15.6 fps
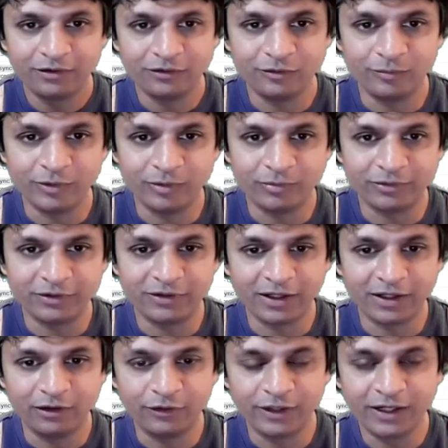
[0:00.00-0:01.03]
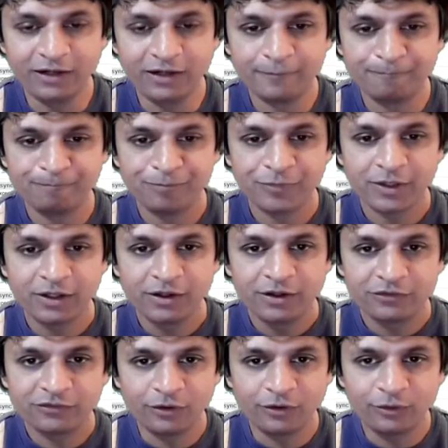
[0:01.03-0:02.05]
you'll be able to take a look at it.
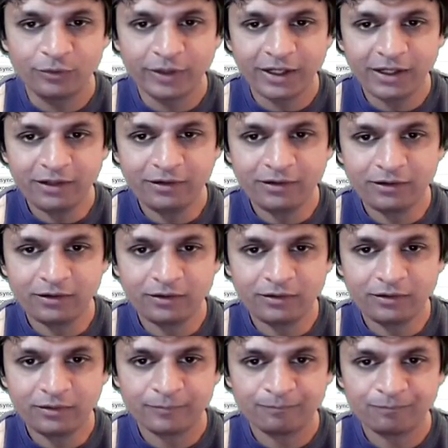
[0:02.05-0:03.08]
So in the